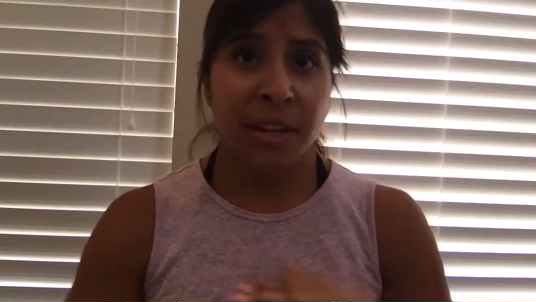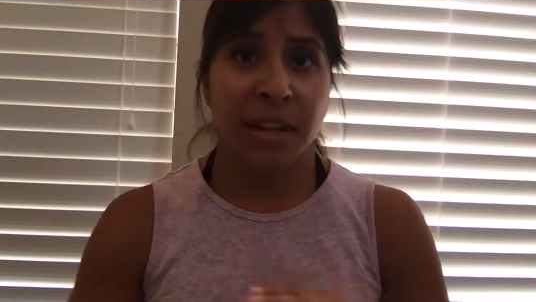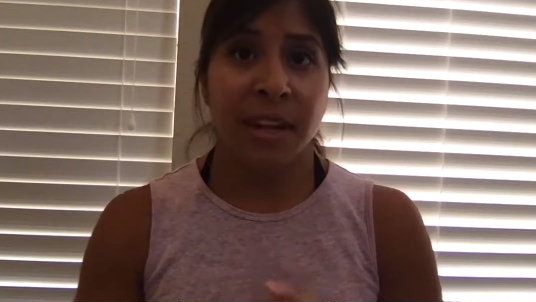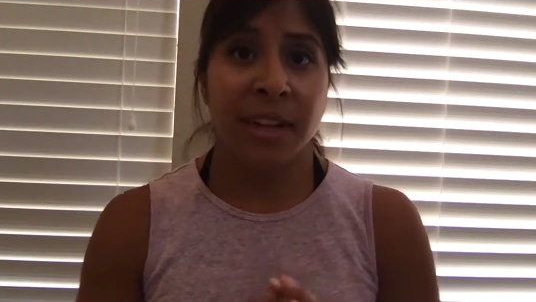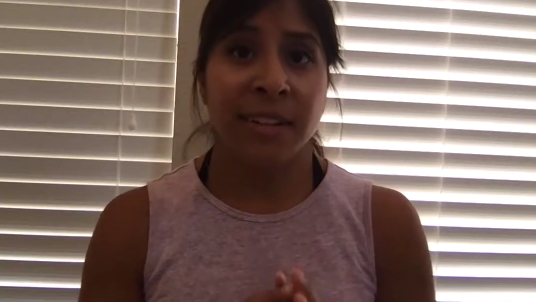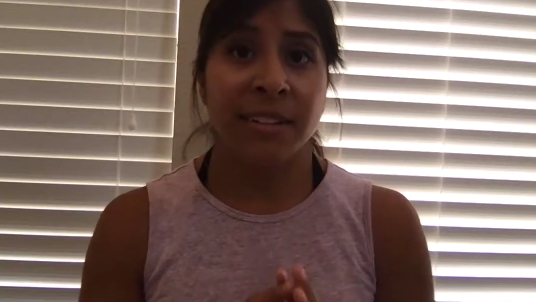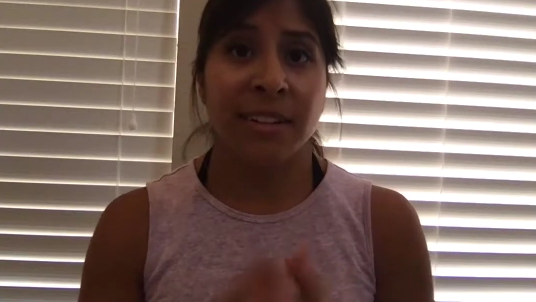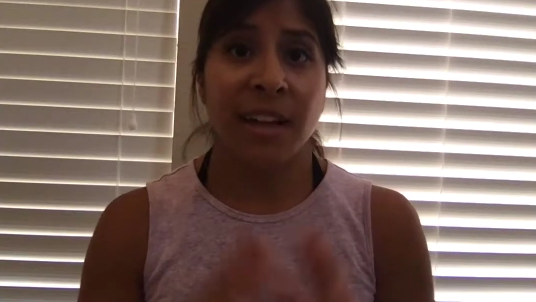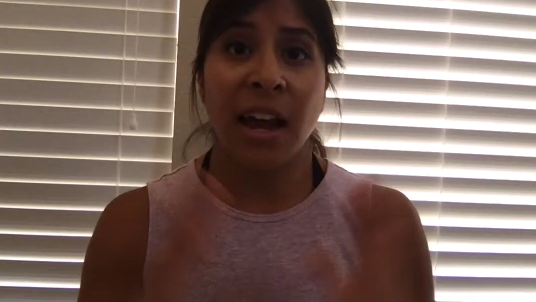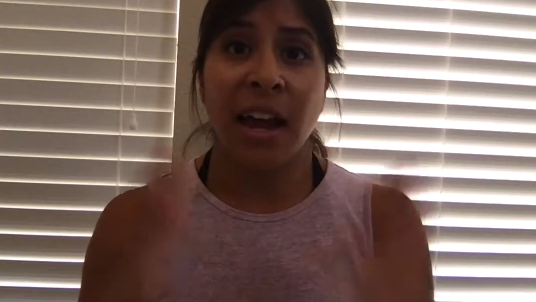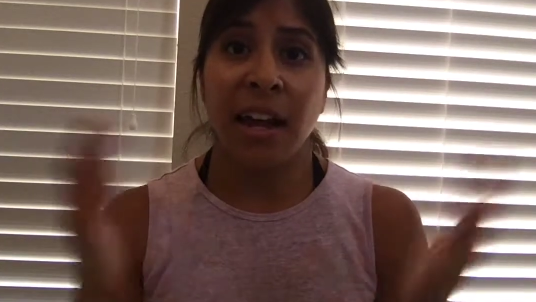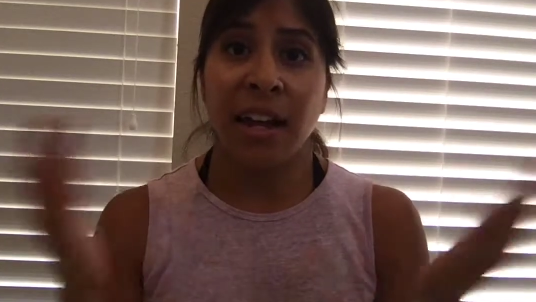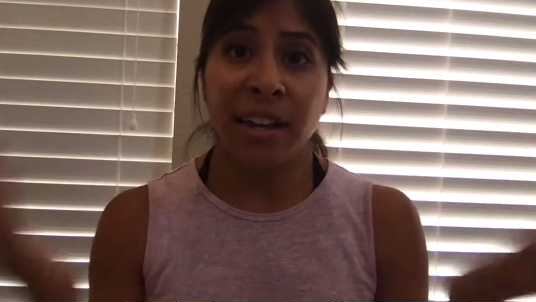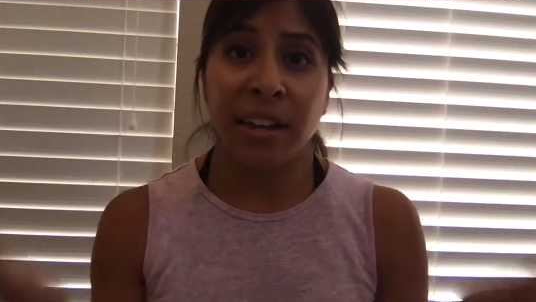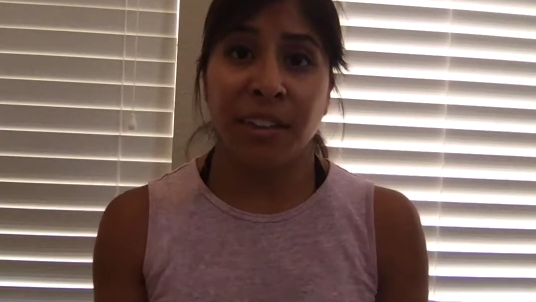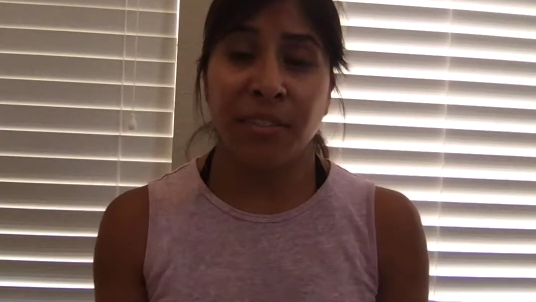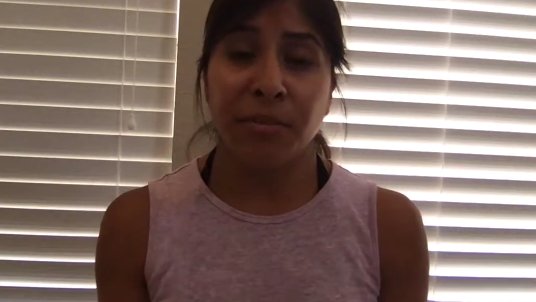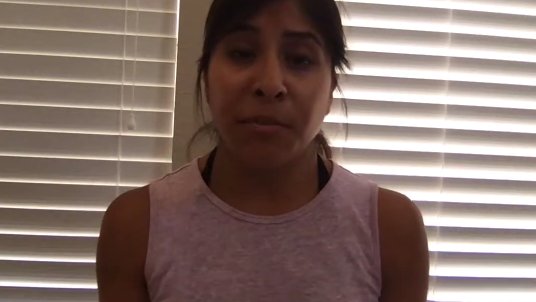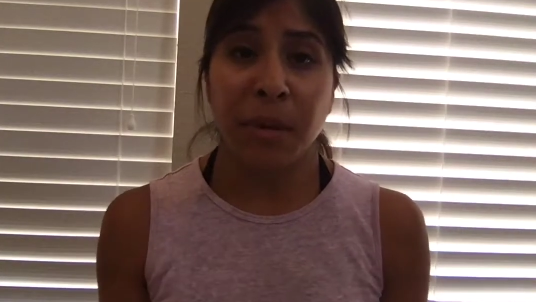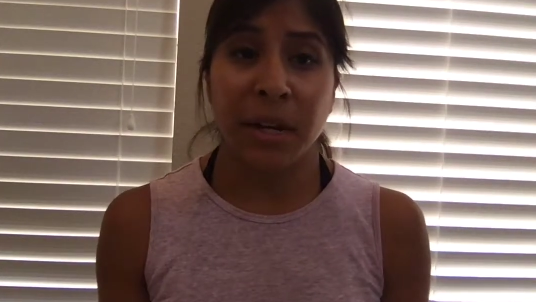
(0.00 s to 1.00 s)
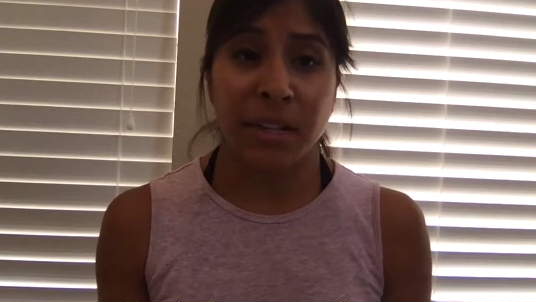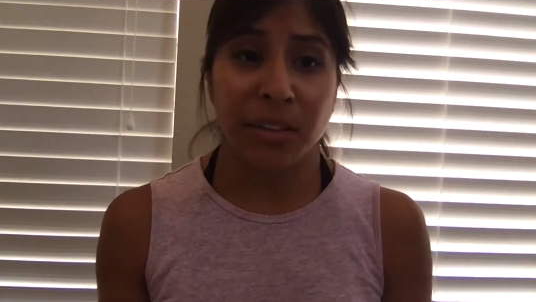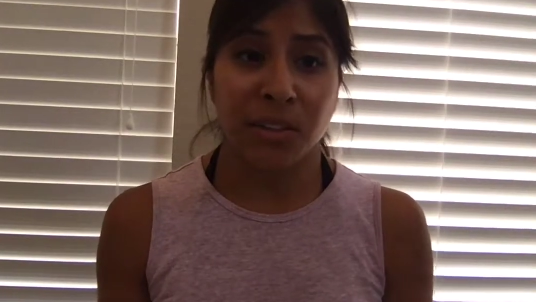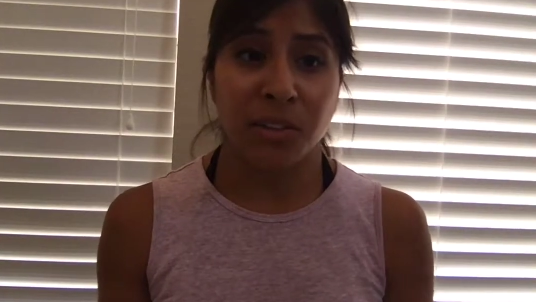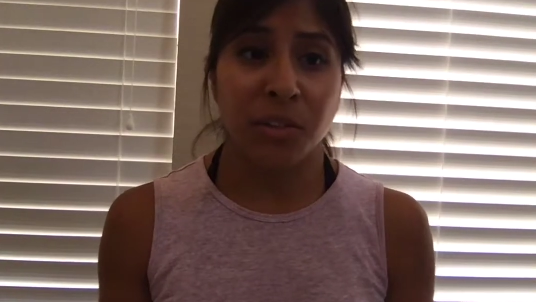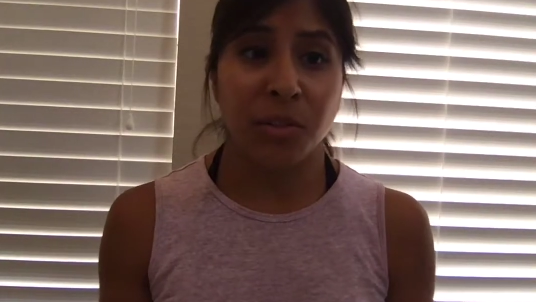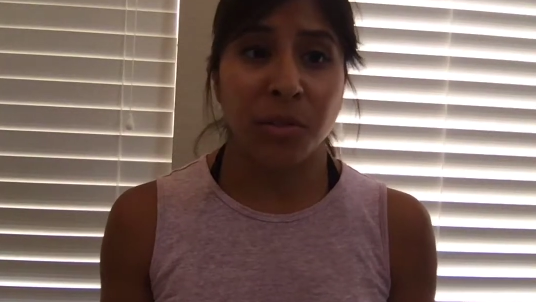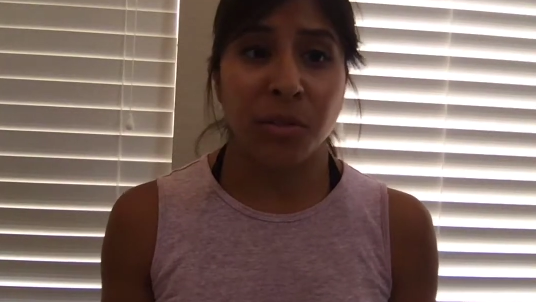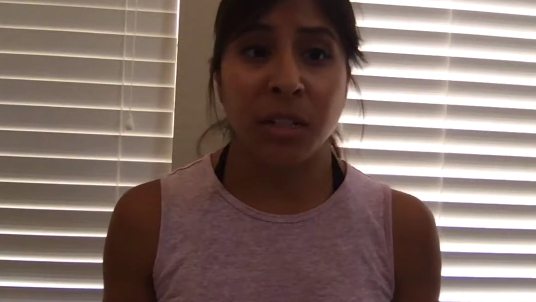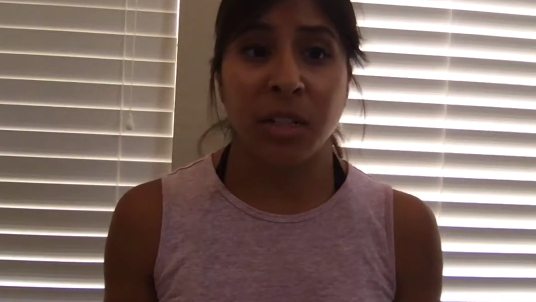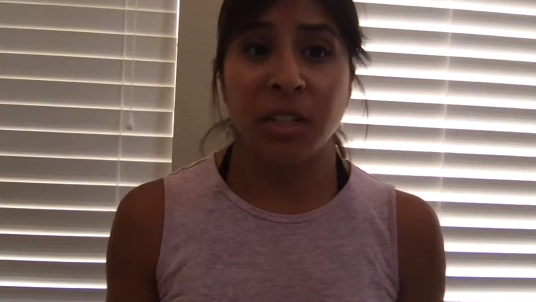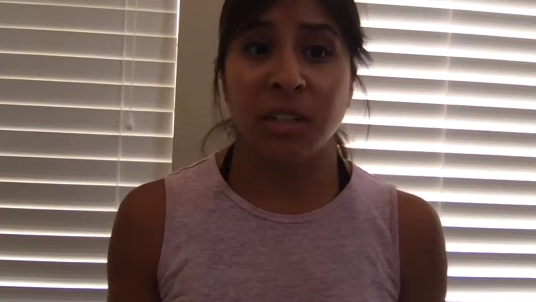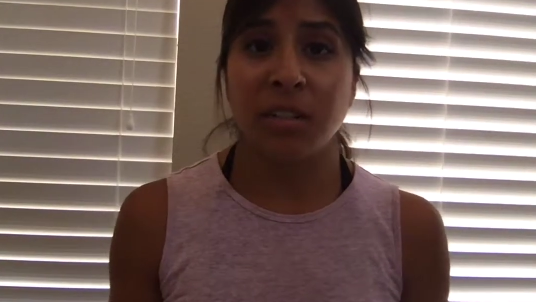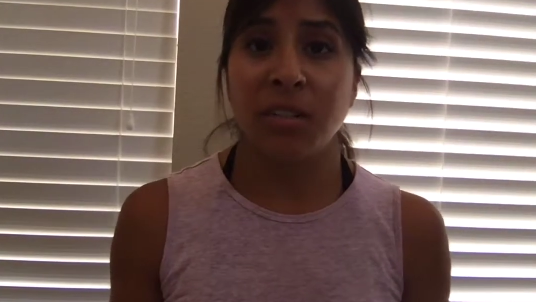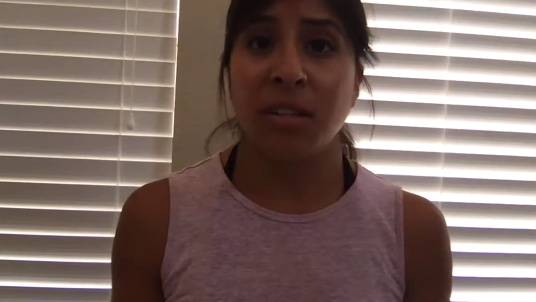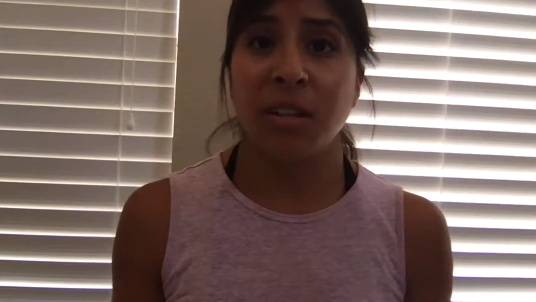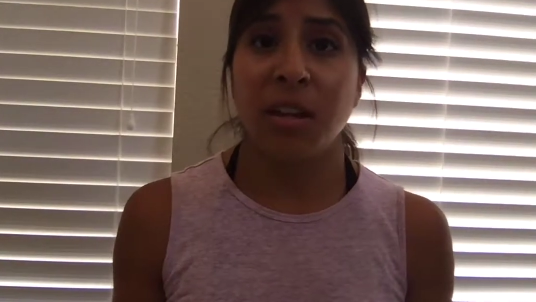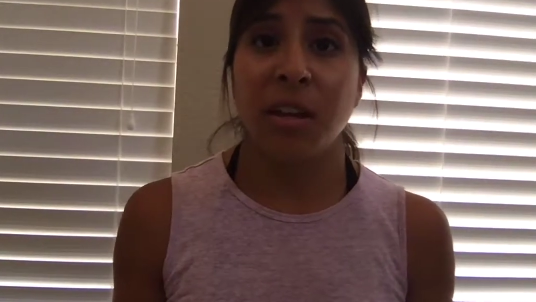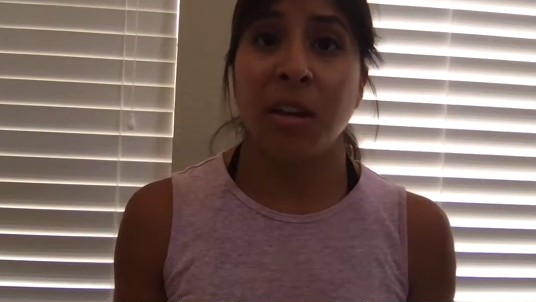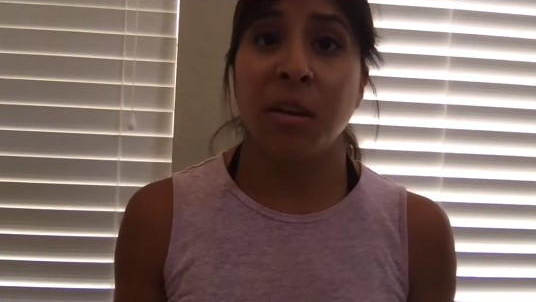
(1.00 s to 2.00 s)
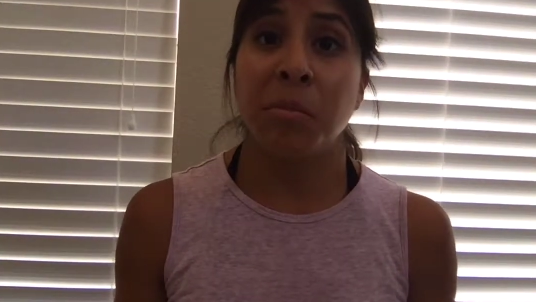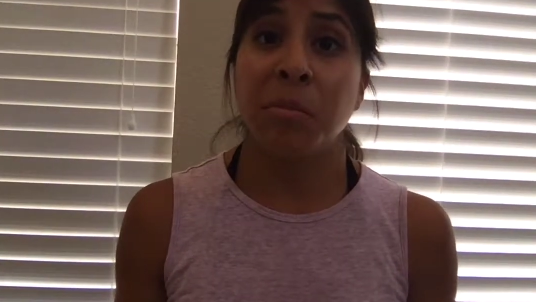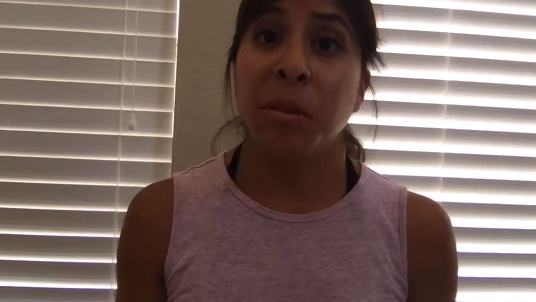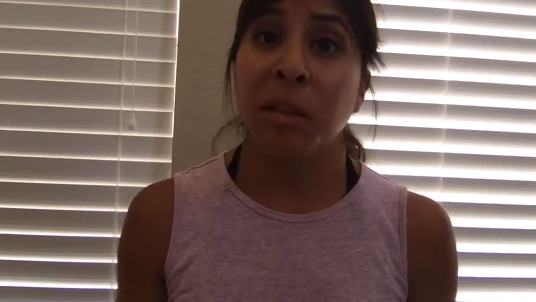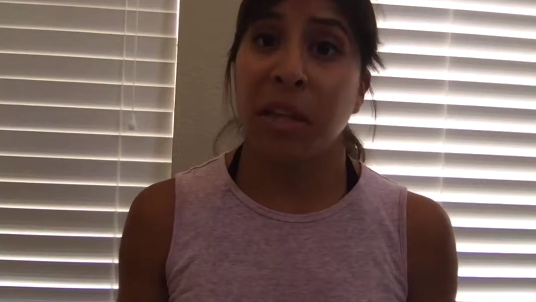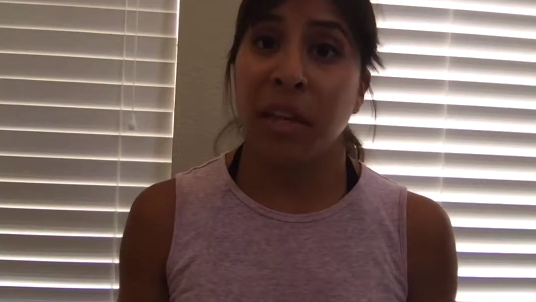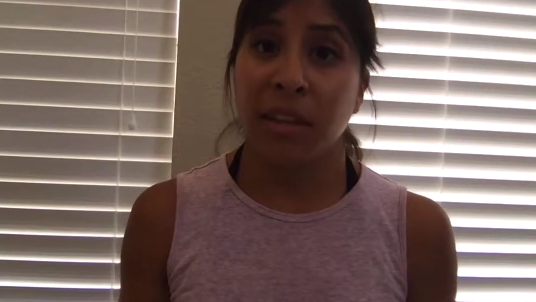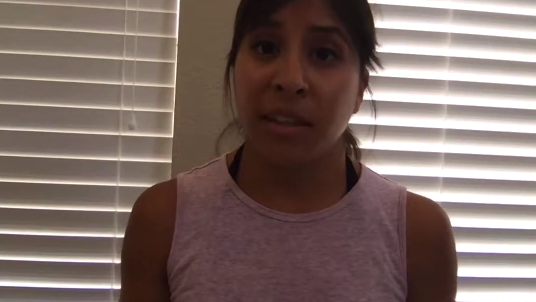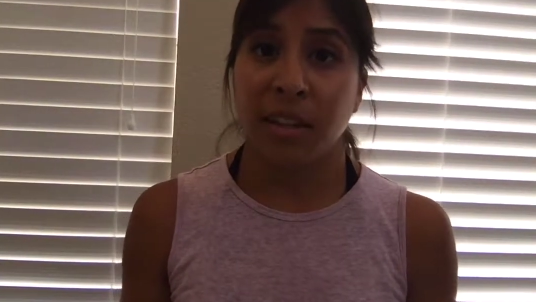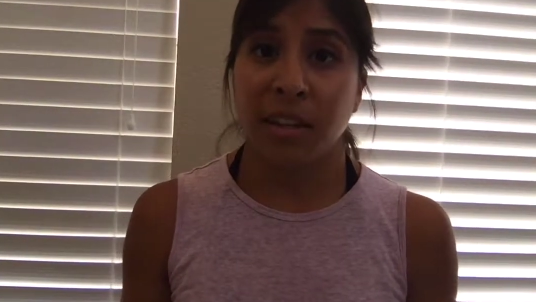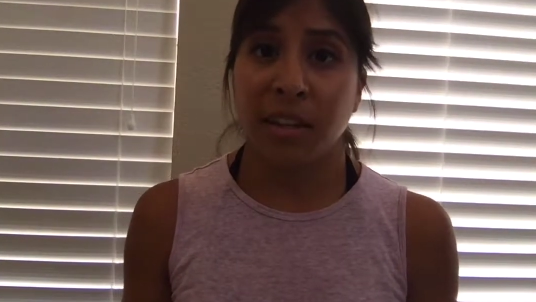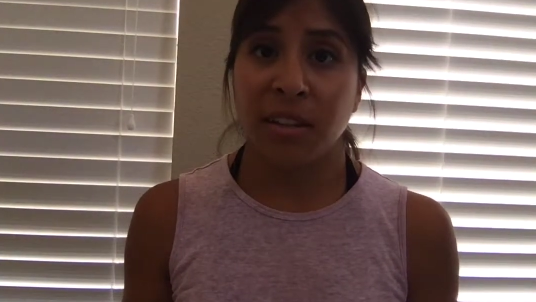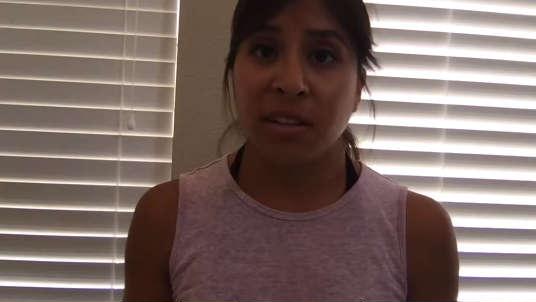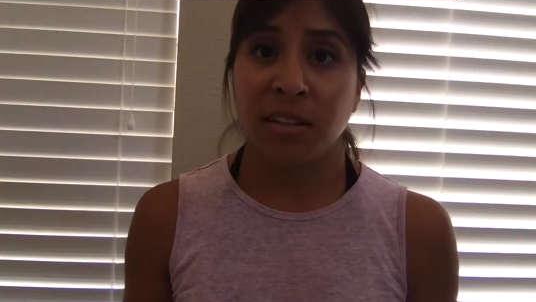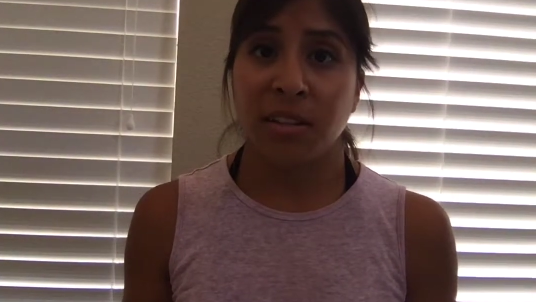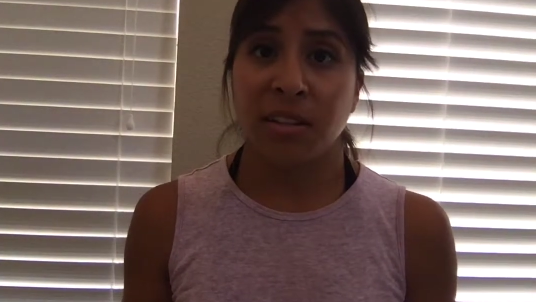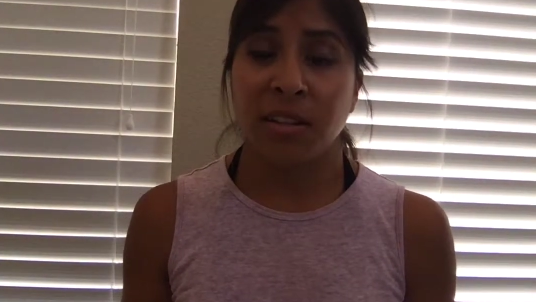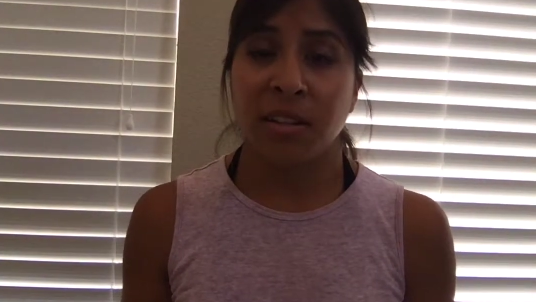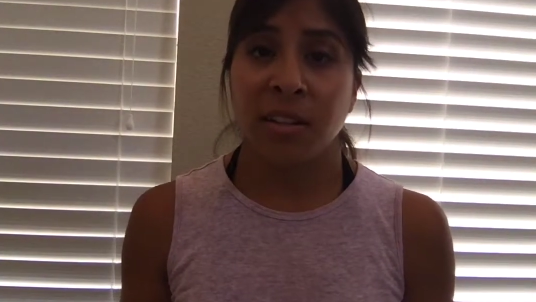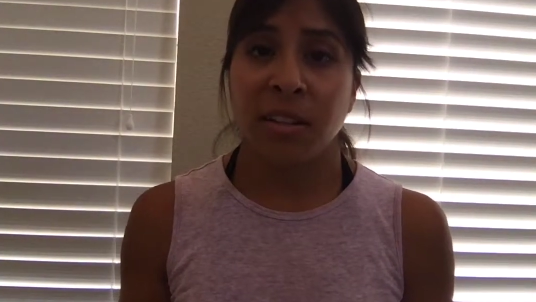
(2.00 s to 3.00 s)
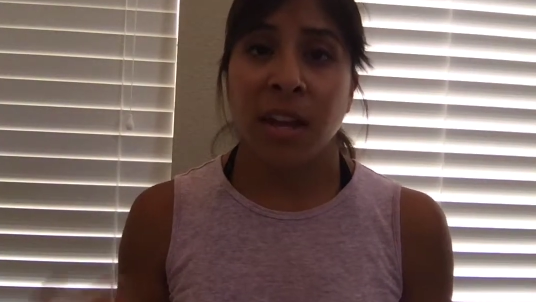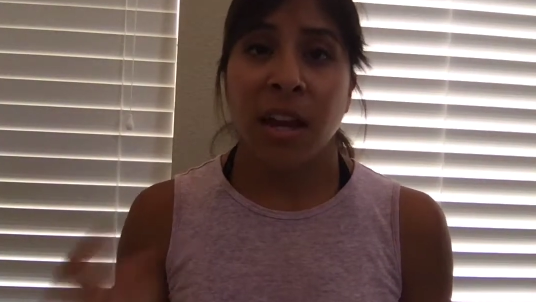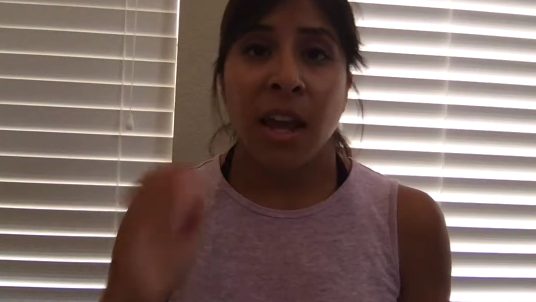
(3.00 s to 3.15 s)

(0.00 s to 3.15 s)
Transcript: is I give my students a playlist,